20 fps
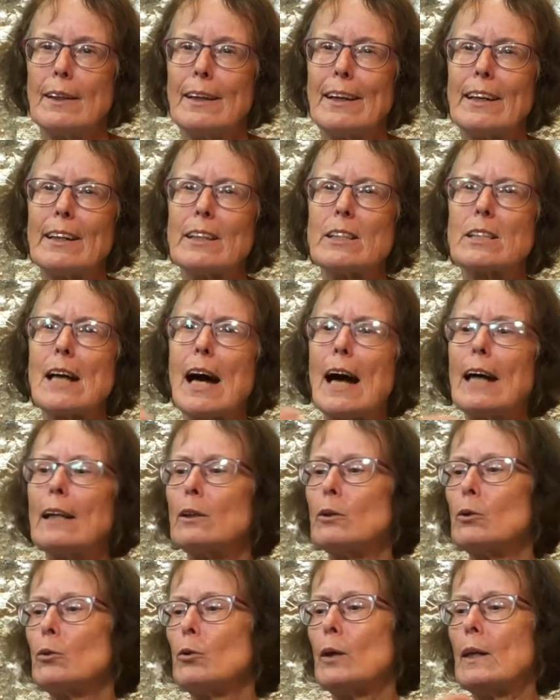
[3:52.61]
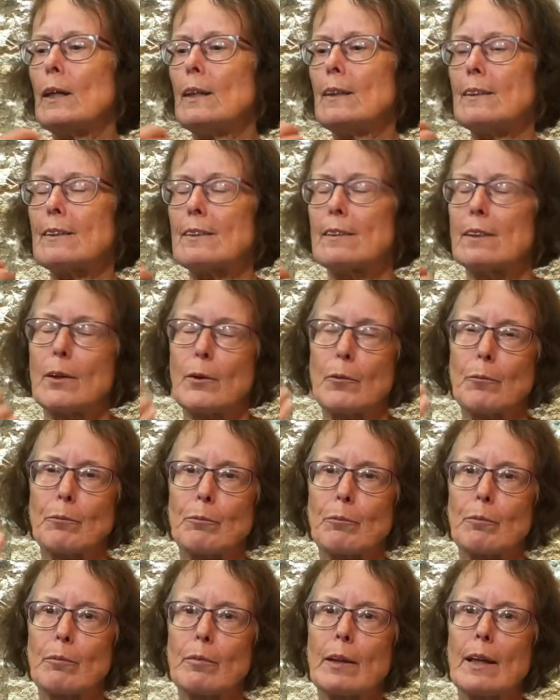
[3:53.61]
A child who is
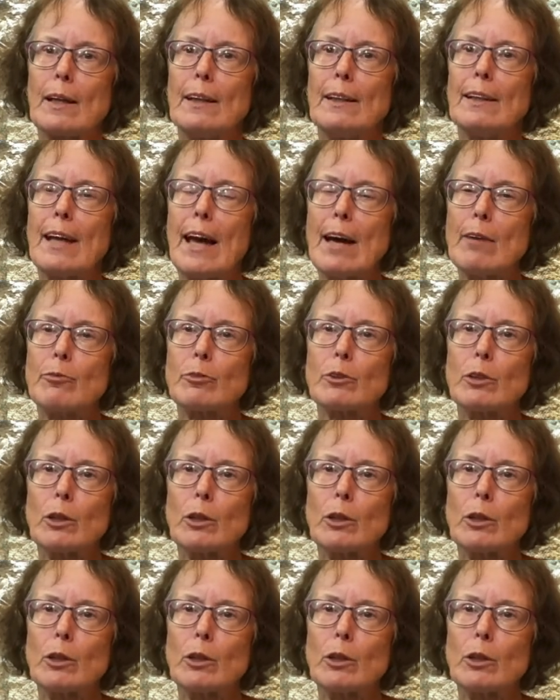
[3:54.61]
left